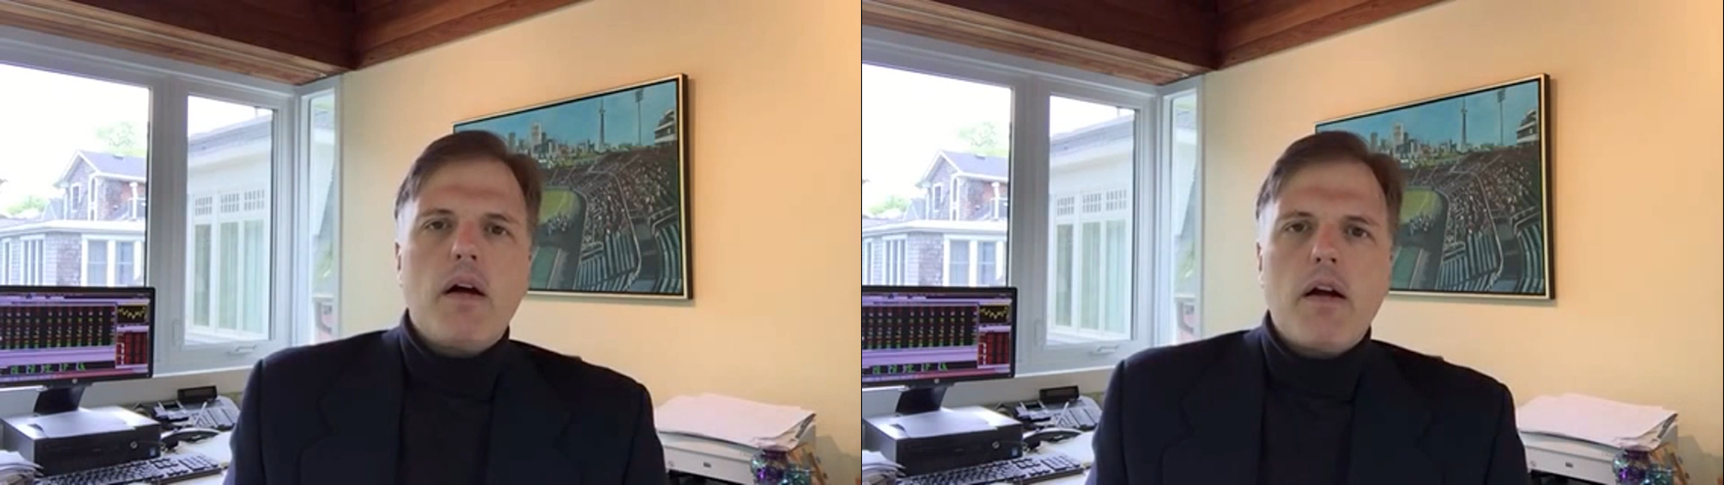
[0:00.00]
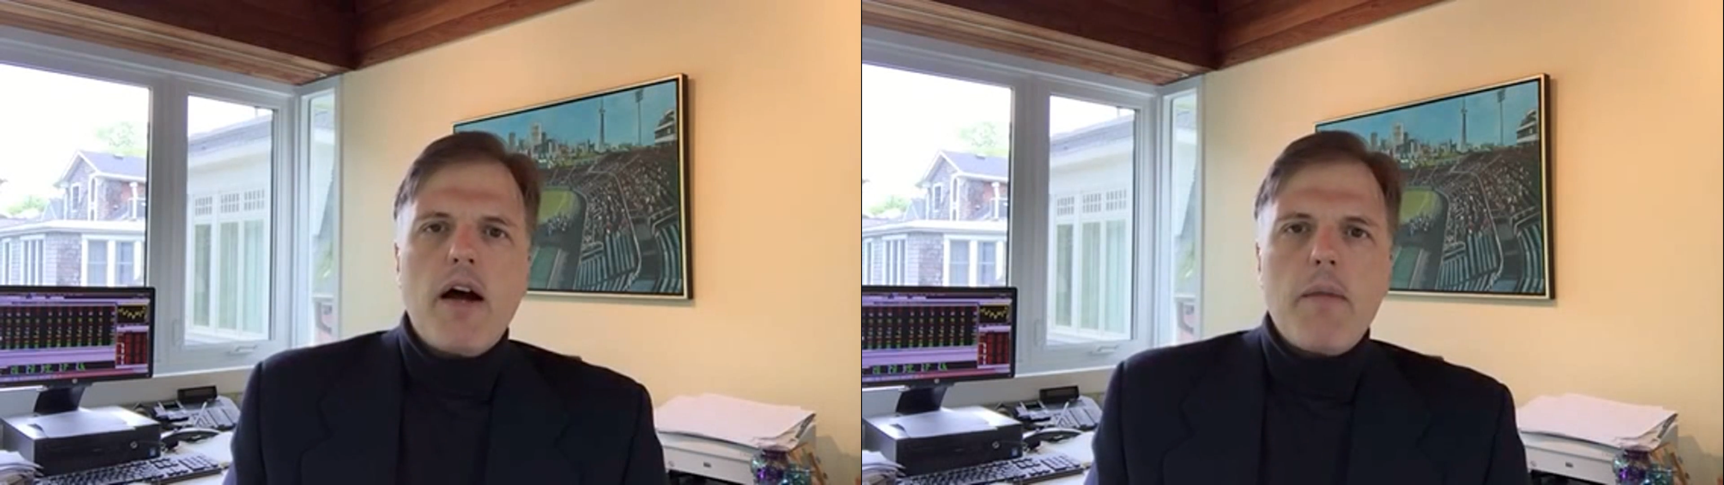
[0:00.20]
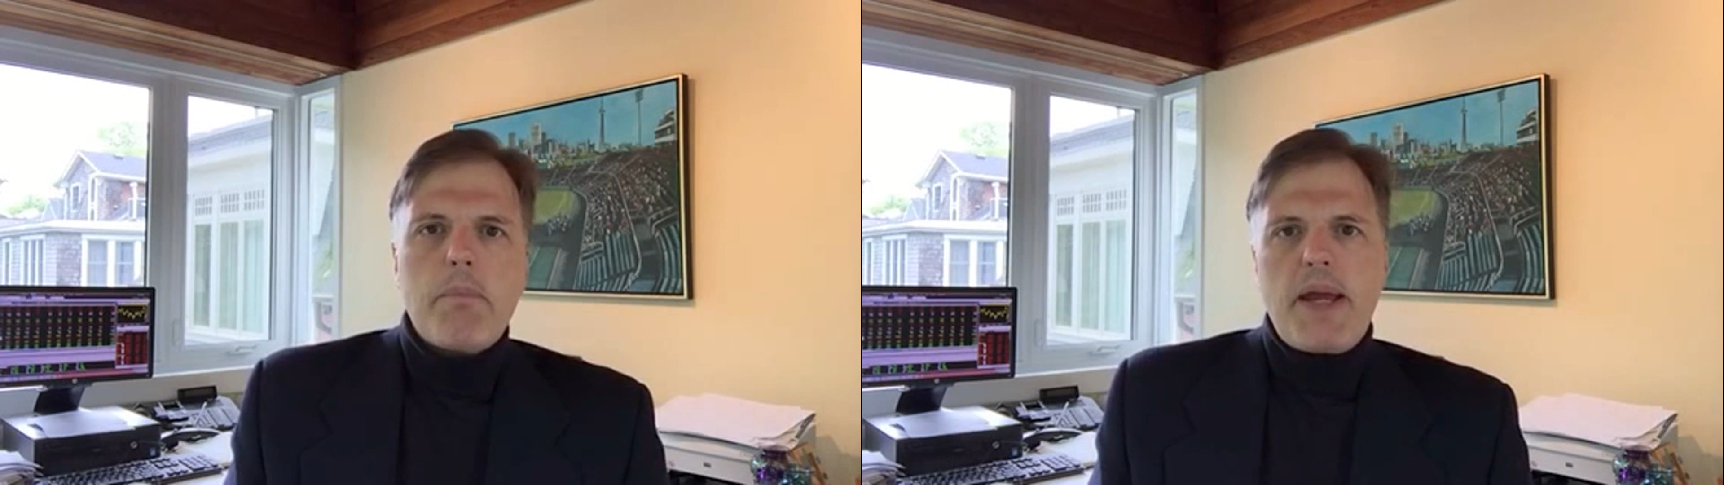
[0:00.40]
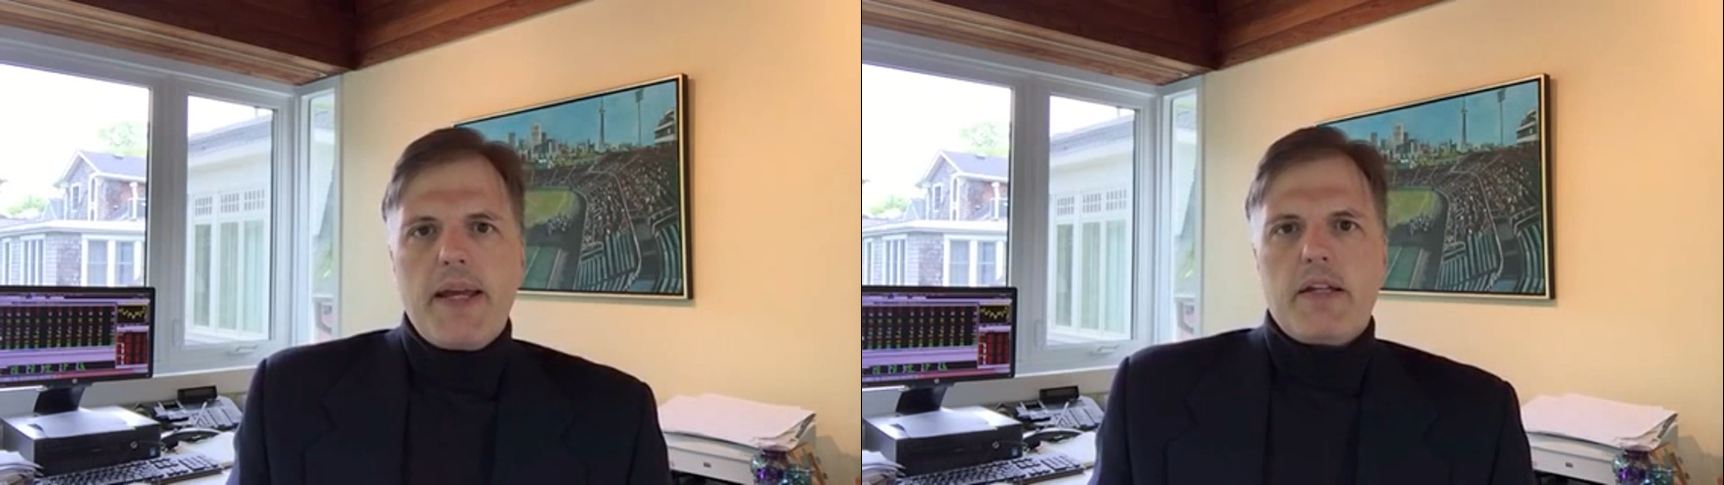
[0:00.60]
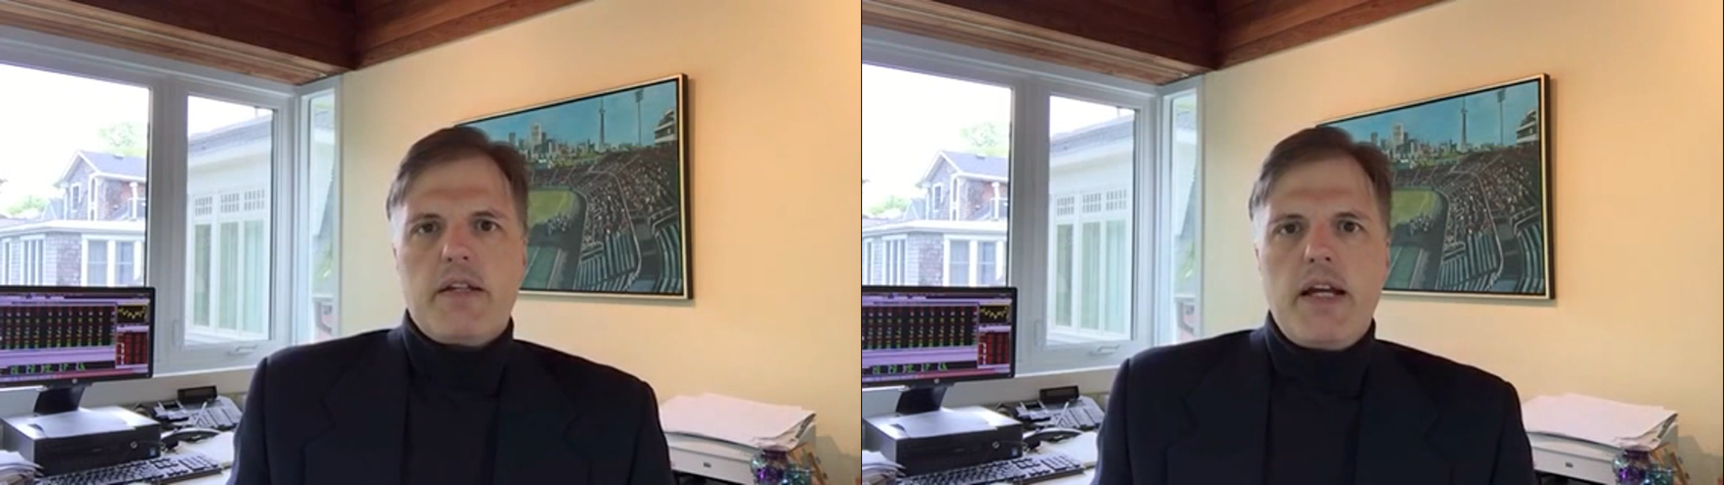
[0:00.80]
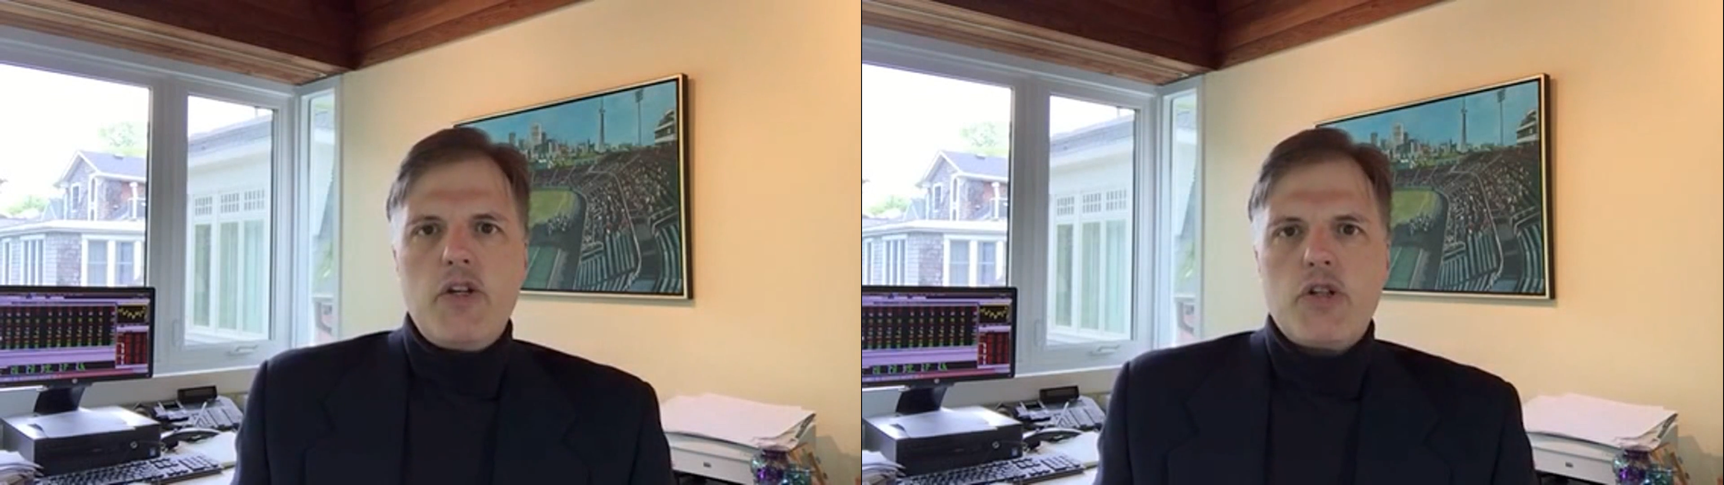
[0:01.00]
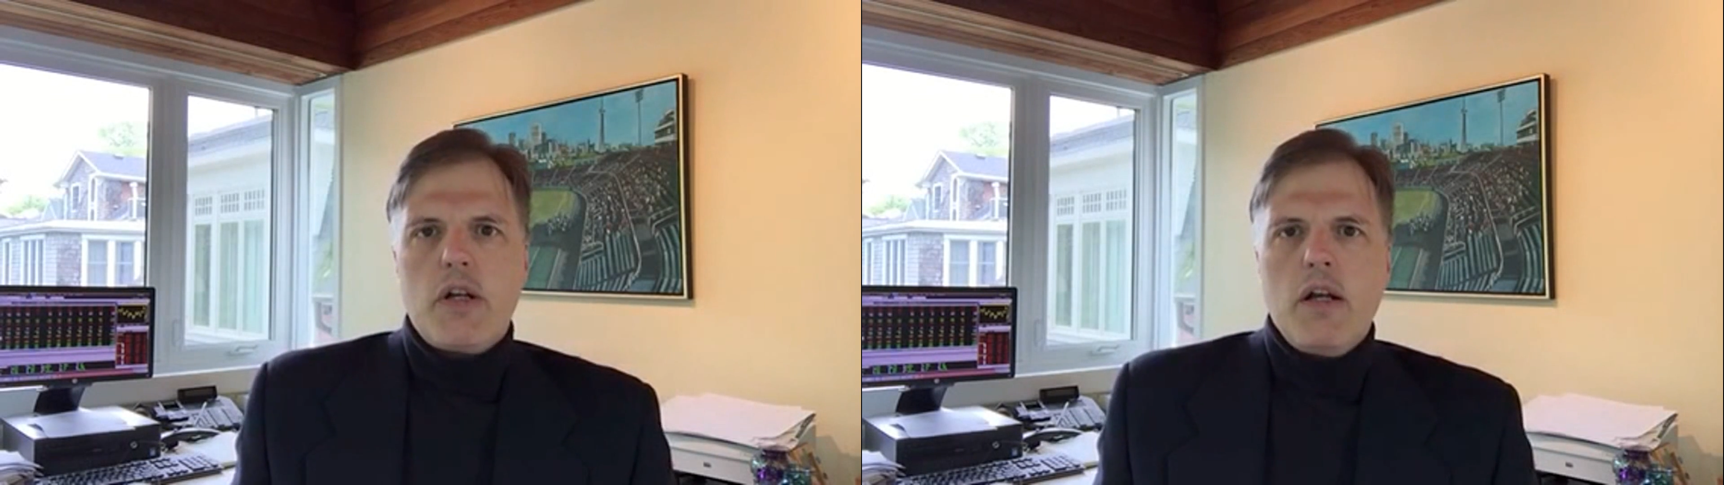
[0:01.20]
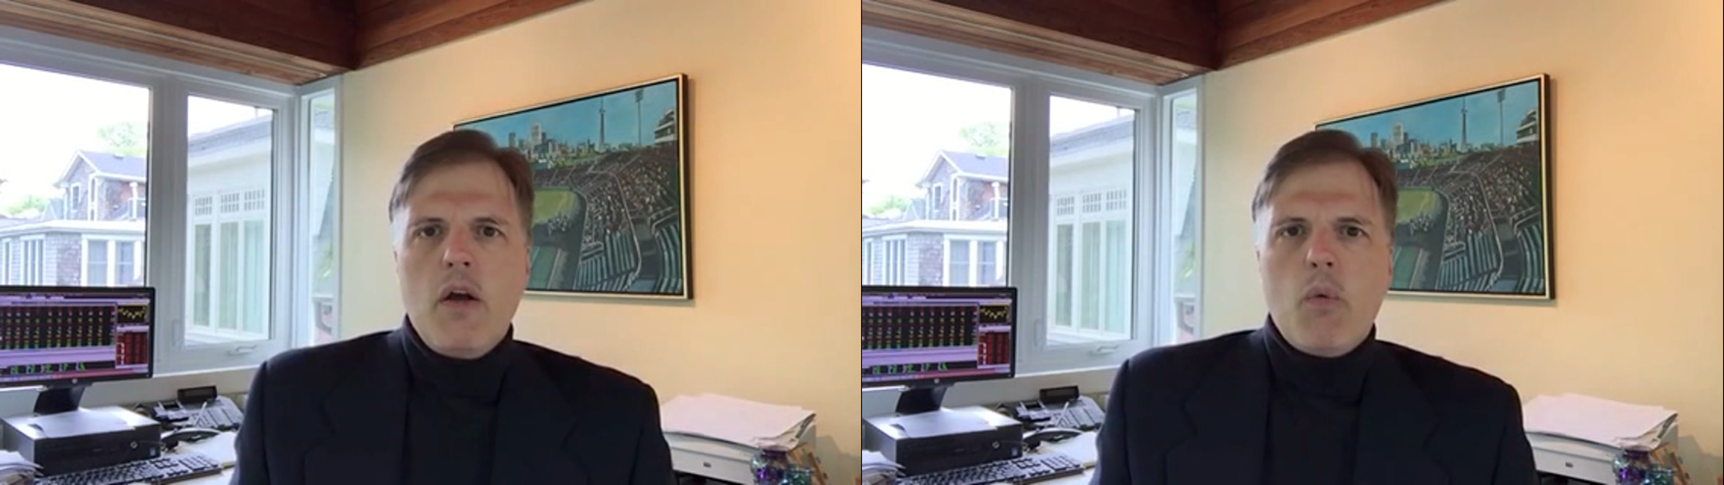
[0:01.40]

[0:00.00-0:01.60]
are not paying attention